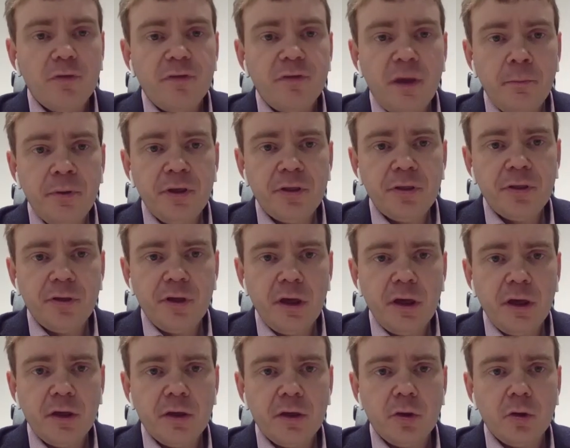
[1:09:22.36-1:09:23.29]
With
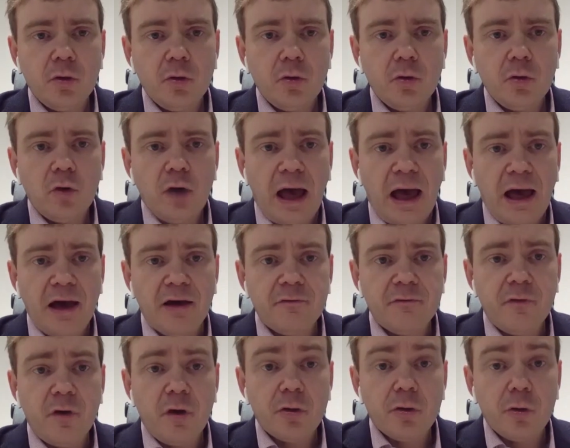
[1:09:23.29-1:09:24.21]
MPC, you
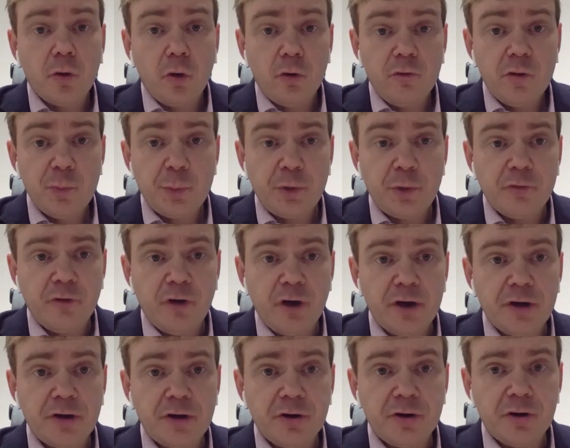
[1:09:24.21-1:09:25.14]
have a service
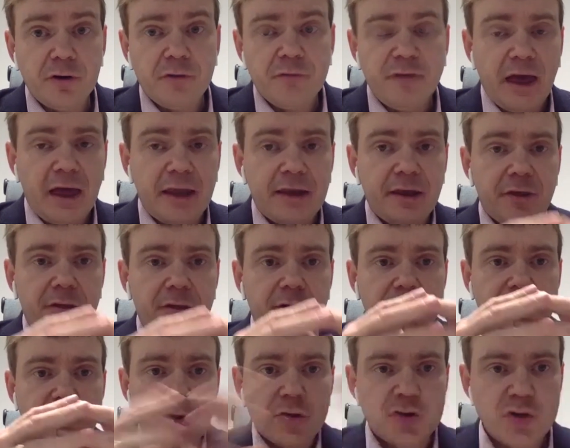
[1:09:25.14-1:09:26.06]
provider that is
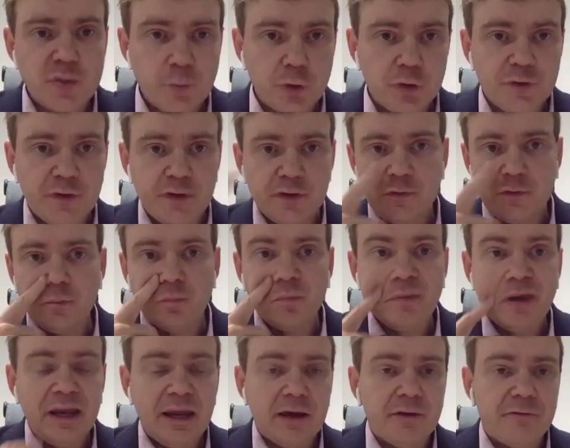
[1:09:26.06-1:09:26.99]
distributed,
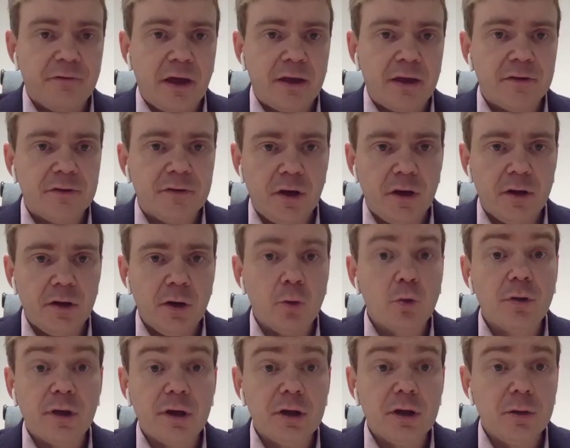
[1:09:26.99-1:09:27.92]
meaning that
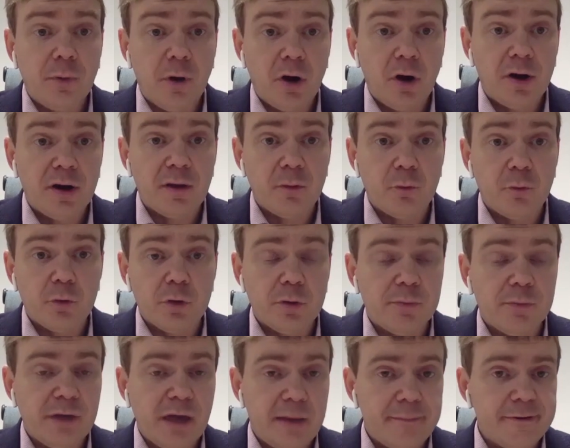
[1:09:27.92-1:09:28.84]
no single party
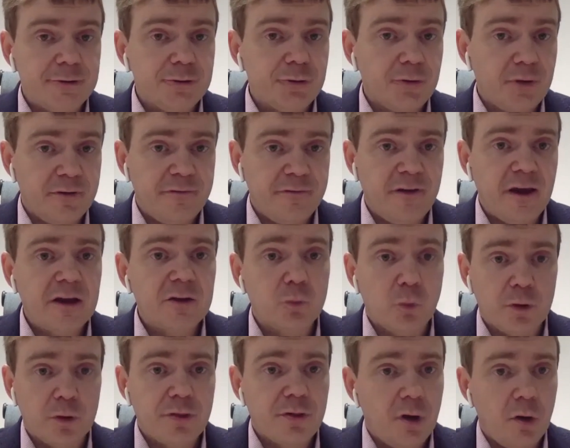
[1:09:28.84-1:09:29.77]
will be able to
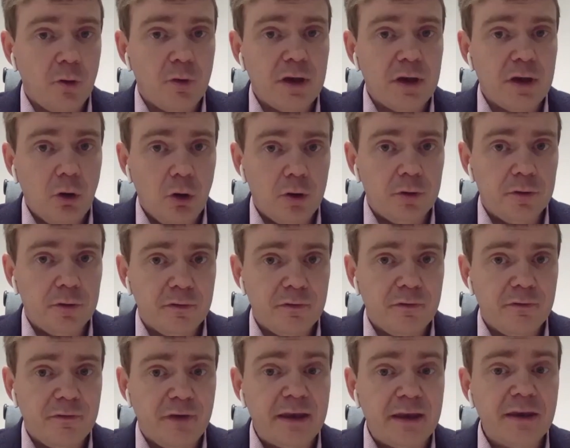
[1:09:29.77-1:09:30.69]
affect what's going on.
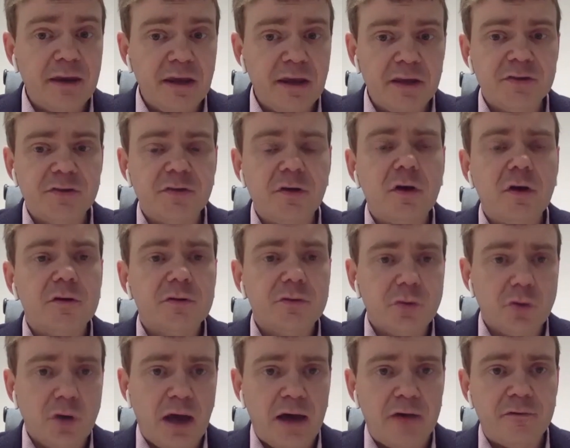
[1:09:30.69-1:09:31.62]
They need
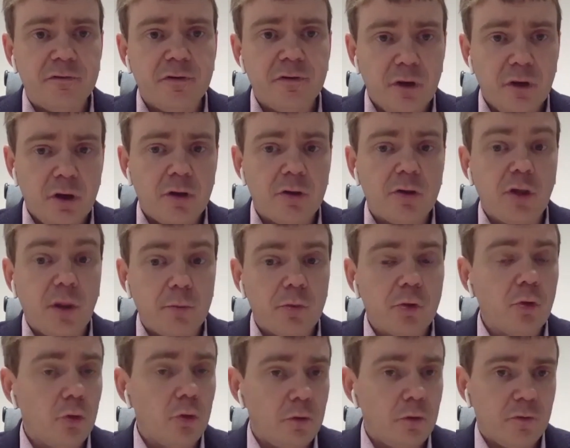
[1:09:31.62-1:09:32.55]
to have
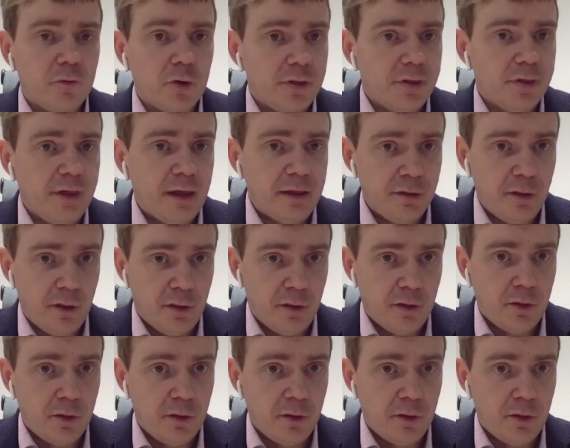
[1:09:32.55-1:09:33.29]
some sort of consensus